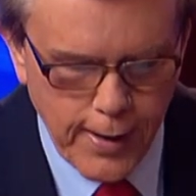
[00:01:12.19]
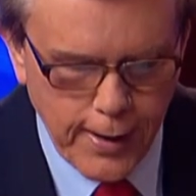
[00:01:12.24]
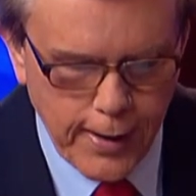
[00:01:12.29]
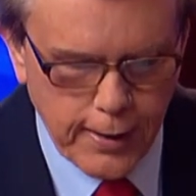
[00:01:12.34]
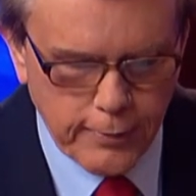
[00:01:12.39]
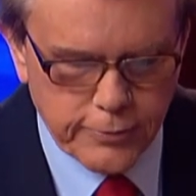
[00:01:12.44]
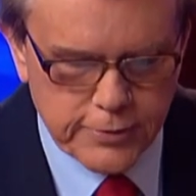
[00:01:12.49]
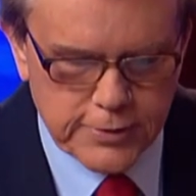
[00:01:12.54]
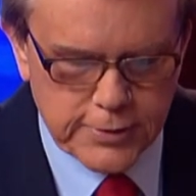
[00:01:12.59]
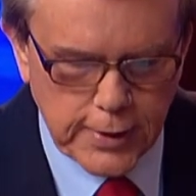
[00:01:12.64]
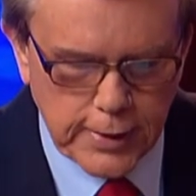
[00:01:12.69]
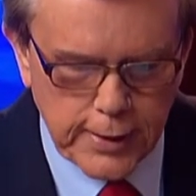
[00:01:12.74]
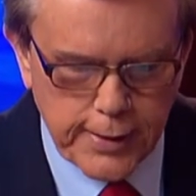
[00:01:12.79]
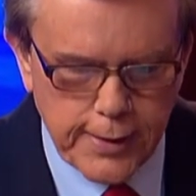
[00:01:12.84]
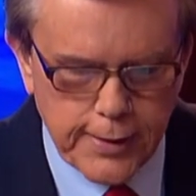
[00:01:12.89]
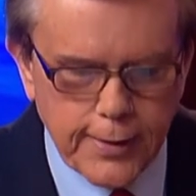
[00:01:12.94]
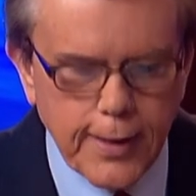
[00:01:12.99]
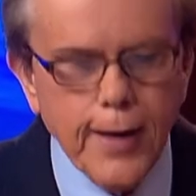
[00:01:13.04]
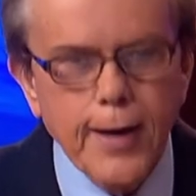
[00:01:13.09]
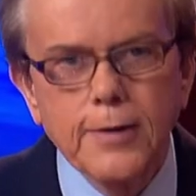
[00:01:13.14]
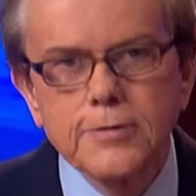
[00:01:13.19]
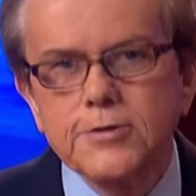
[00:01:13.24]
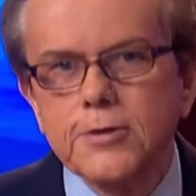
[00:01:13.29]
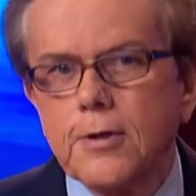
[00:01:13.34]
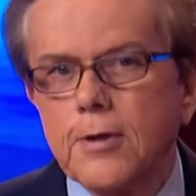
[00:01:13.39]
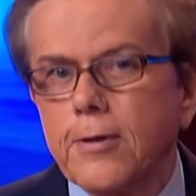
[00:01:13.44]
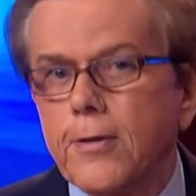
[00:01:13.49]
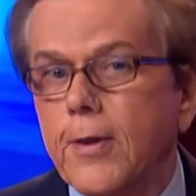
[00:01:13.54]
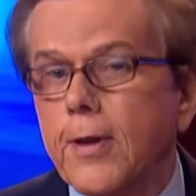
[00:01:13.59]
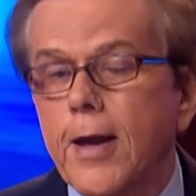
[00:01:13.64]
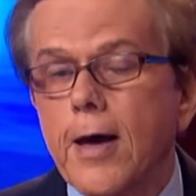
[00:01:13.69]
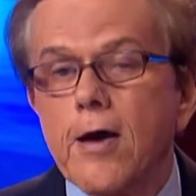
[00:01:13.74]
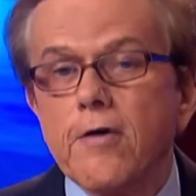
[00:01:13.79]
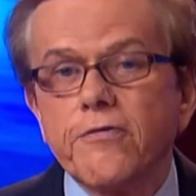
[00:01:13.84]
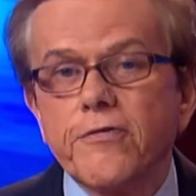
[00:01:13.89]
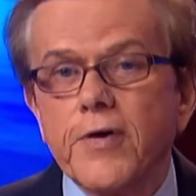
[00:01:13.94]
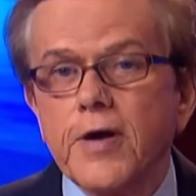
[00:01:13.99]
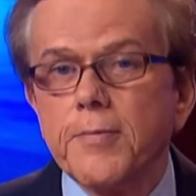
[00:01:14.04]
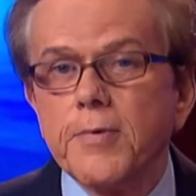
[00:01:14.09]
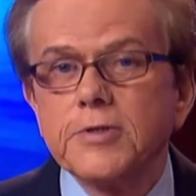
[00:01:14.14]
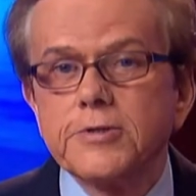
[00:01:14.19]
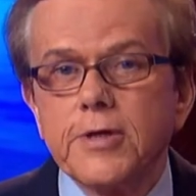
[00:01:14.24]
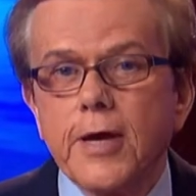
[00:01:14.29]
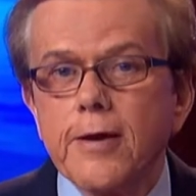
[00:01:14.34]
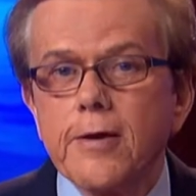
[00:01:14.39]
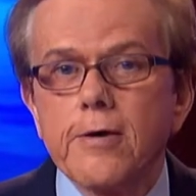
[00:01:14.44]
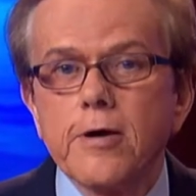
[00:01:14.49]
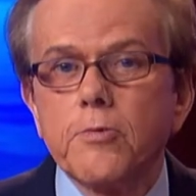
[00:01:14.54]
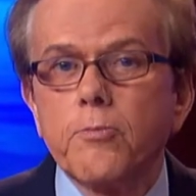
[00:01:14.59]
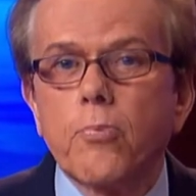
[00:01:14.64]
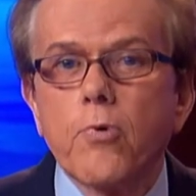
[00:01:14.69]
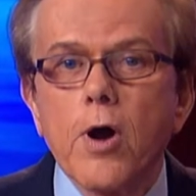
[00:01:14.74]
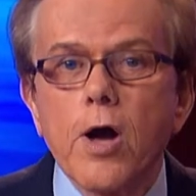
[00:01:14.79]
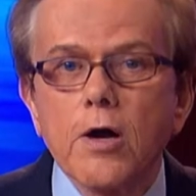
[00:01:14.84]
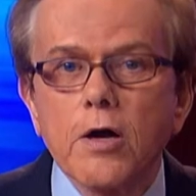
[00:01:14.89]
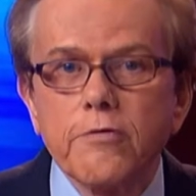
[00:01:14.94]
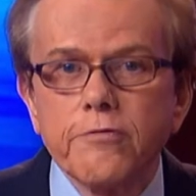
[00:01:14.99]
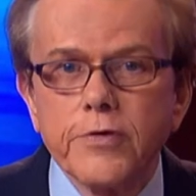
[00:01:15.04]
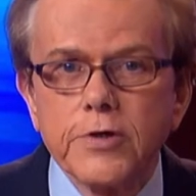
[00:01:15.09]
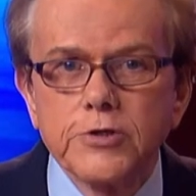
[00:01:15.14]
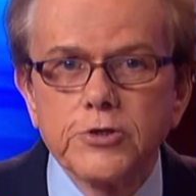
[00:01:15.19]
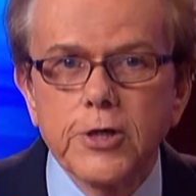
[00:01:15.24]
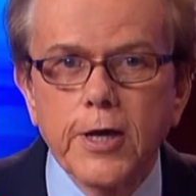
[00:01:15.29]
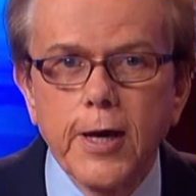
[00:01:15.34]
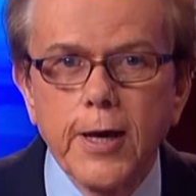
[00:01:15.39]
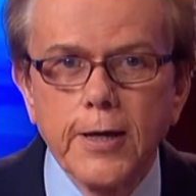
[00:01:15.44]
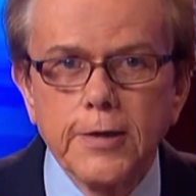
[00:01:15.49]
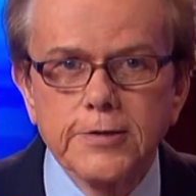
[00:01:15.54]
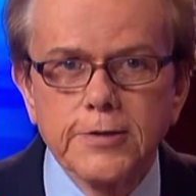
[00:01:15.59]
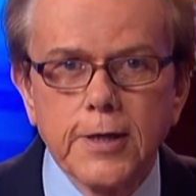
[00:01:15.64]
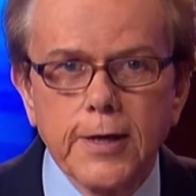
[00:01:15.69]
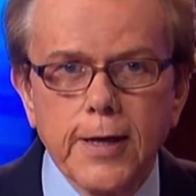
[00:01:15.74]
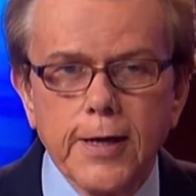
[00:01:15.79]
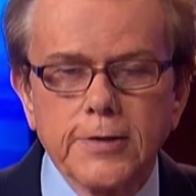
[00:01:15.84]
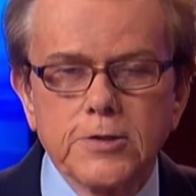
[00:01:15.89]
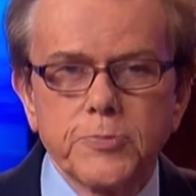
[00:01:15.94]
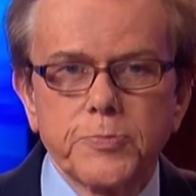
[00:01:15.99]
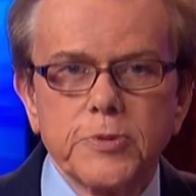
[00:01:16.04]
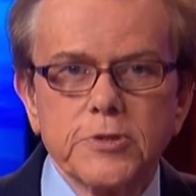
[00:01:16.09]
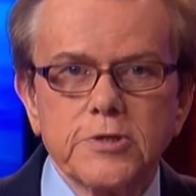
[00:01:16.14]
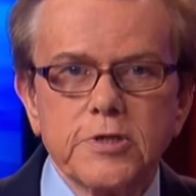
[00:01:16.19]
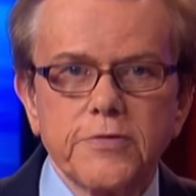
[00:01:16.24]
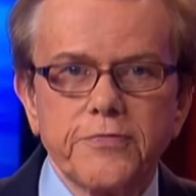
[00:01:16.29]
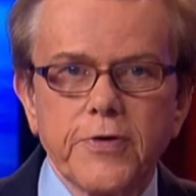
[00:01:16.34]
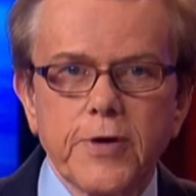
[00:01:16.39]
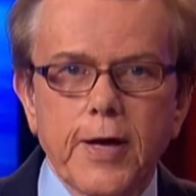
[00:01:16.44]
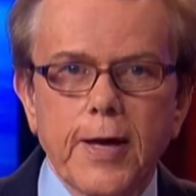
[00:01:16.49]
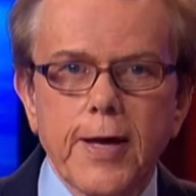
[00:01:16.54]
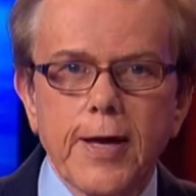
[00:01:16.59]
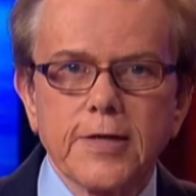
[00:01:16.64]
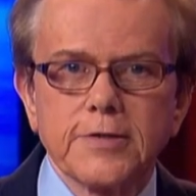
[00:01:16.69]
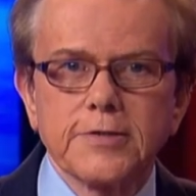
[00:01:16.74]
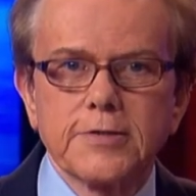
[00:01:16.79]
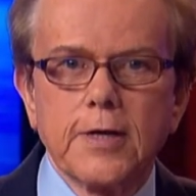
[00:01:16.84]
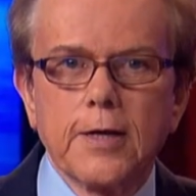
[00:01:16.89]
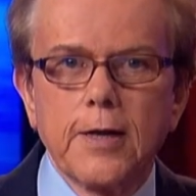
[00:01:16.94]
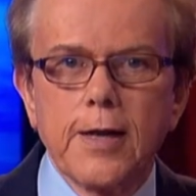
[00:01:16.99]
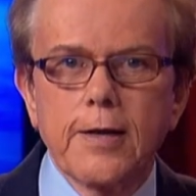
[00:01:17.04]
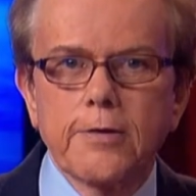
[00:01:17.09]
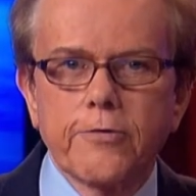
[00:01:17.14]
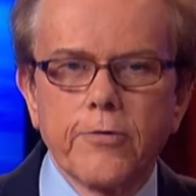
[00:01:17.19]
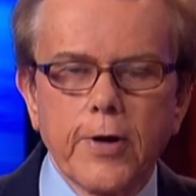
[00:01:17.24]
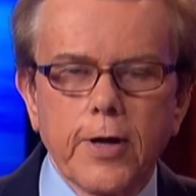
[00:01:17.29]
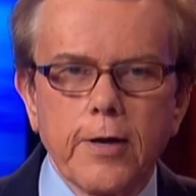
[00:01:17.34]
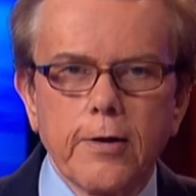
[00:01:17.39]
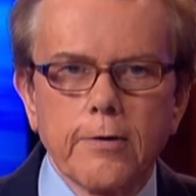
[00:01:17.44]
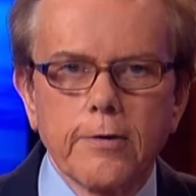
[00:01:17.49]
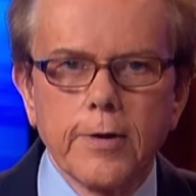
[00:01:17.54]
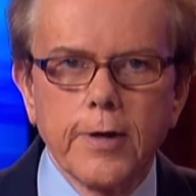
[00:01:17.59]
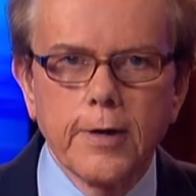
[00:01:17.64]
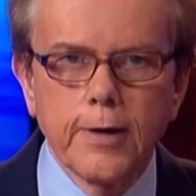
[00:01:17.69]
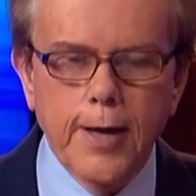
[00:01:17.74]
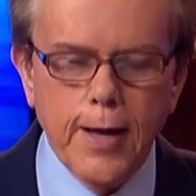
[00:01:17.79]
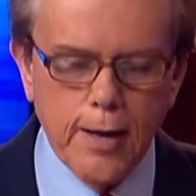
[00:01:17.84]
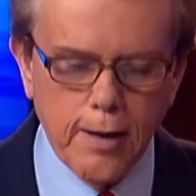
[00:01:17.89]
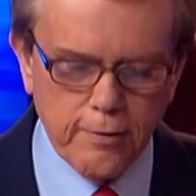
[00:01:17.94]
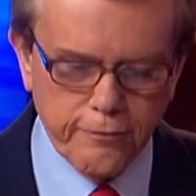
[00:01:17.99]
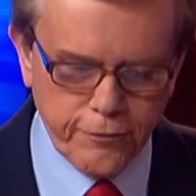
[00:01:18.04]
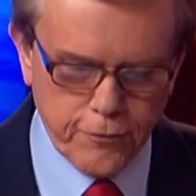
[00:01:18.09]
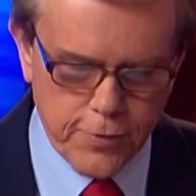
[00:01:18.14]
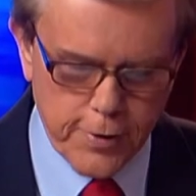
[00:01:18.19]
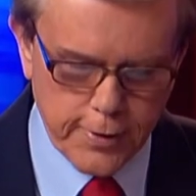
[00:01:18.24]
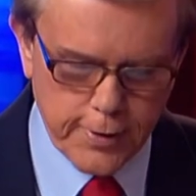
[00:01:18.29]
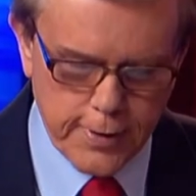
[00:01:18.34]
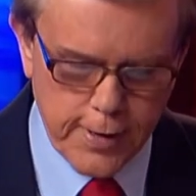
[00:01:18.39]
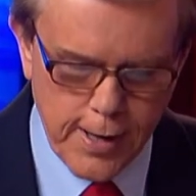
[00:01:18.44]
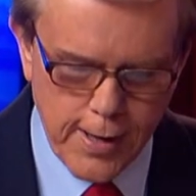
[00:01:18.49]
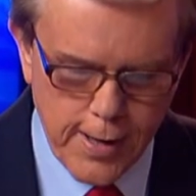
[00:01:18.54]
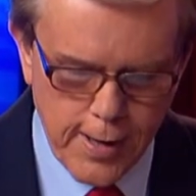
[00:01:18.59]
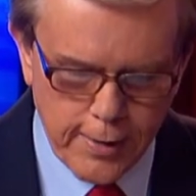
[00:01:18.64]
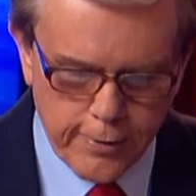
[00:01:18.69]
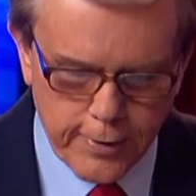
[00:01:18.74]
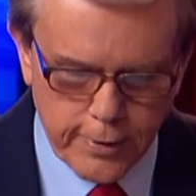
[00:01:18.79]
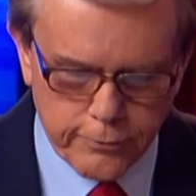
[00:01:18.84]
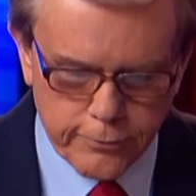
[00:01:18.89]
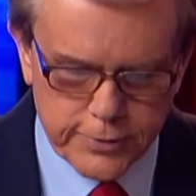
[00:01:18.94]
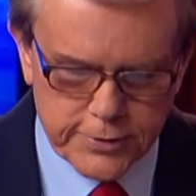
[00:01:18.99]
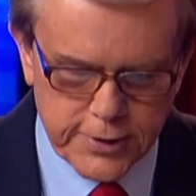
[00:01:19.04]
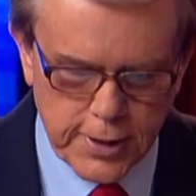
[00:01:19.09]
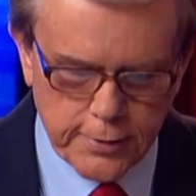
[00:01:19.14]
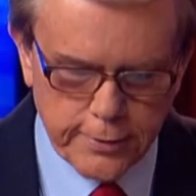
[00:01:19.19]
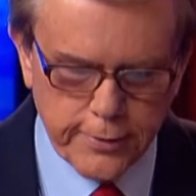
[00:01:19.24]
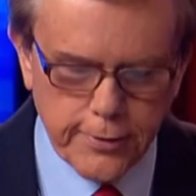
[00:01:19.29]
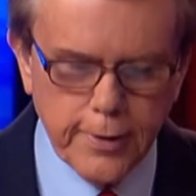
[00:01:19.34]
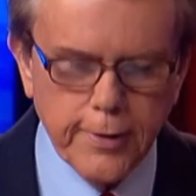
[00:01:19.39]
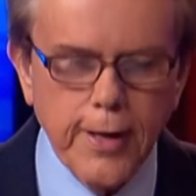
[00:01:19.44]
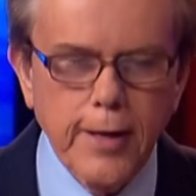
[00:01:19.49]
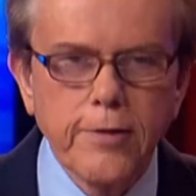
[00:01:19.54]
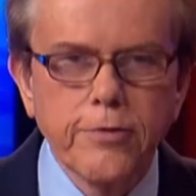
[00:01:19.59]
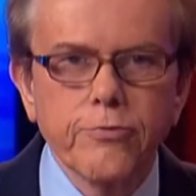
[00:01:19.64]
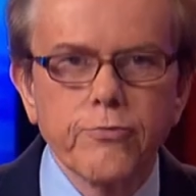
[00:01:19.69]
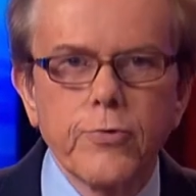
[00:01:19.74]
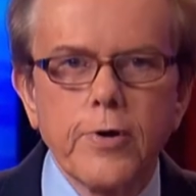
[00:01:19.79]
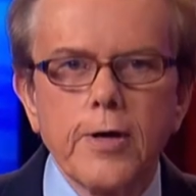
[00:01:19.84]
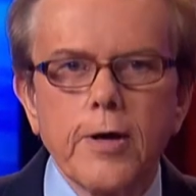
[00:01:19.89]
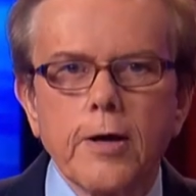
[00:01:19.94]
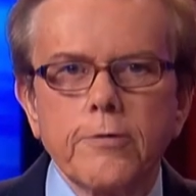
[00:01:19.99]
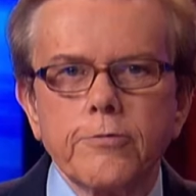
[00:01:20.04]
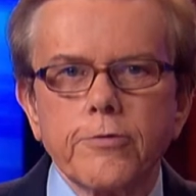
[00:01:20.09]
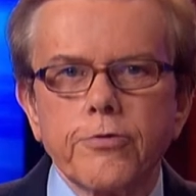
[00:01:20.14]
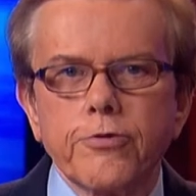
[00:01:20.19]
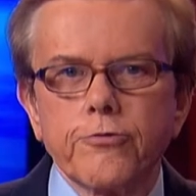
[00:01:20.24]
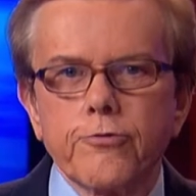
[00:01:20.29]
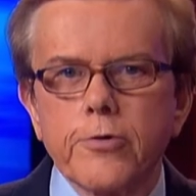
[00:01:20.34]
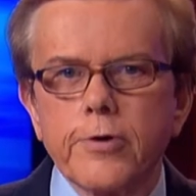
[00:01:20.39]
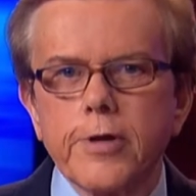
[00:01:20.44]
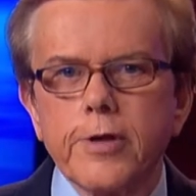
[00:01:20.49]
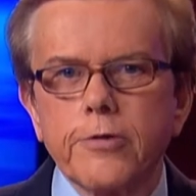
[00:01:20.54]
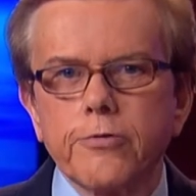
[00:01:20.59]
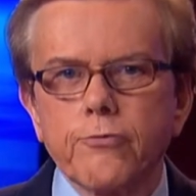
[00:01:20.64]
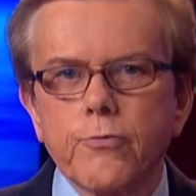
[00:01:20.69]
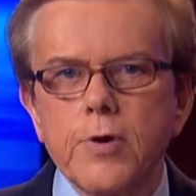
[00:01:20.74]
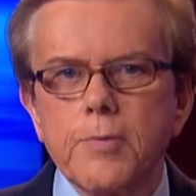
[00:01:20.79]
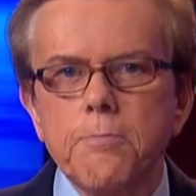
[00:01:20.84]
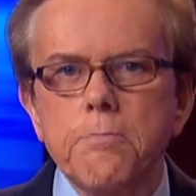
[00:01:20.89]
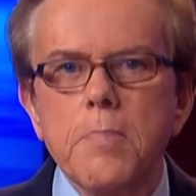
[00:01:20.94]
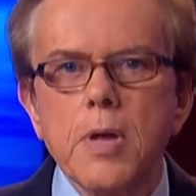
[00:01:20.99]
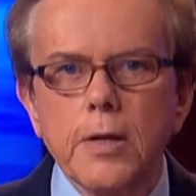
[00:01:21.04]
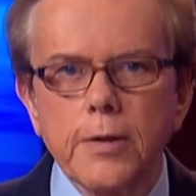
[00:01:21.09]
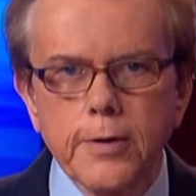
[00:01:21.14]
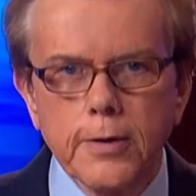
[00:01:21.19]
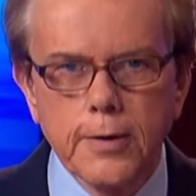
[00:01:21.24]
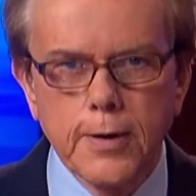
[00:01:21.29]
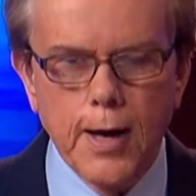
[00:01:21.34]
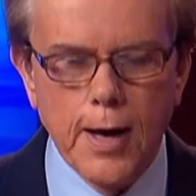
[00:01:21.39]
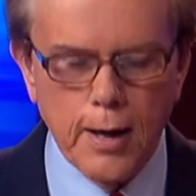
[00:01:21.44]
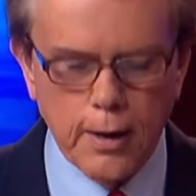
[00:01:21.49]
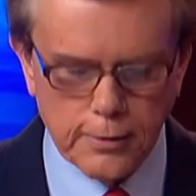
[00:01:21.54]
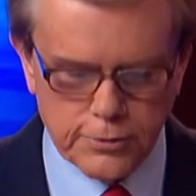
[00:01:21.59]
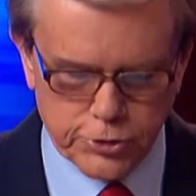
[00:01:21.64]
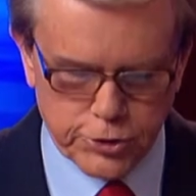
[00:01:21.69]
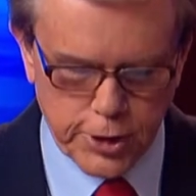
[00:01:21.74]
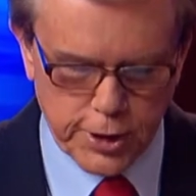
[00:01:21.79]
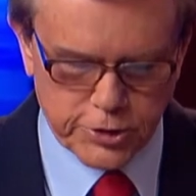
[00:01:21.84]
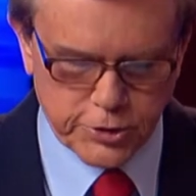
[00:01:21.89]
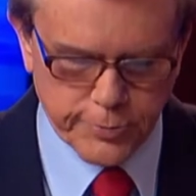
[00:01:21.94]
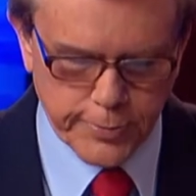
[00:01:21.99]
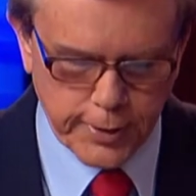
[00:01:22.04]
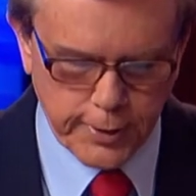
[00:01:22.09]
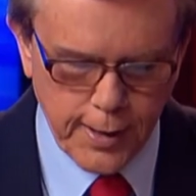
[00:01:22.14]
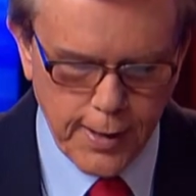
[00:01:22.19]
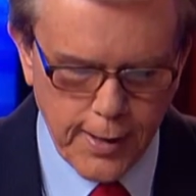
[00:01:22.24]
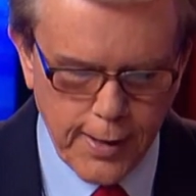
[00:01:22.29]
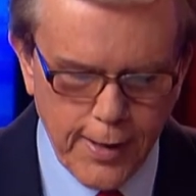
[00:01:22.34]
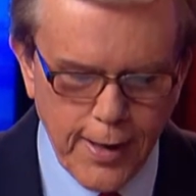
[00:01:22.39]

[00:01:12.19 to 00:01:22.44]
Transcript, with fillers: He was the lead counsel in the now famous Erin Brockovich case against Pacific Gas and Electric here in California that resulted in a $333 million judgment.